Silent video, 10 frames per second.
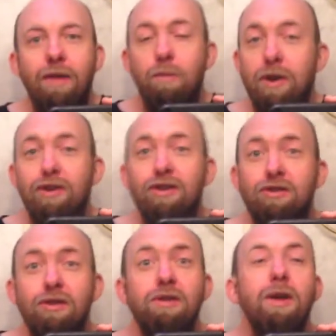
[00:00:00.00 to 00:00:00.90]
What is the
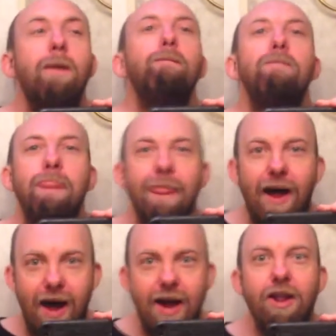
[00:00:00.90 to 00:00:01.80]
truth?
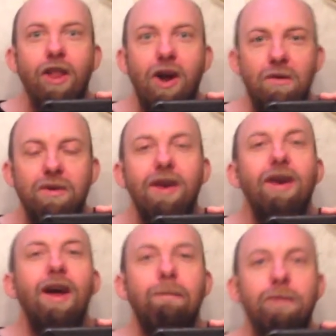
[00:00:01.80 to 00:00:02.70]
I alone
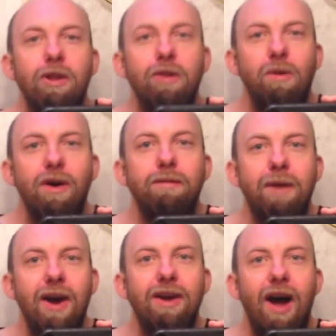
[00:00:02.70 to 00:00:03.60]
am the Lord
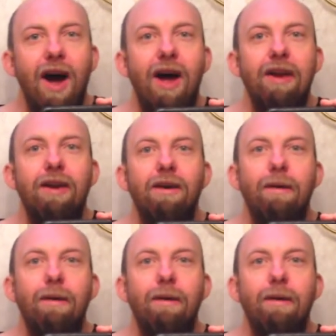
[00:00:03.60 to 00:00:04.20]
my God.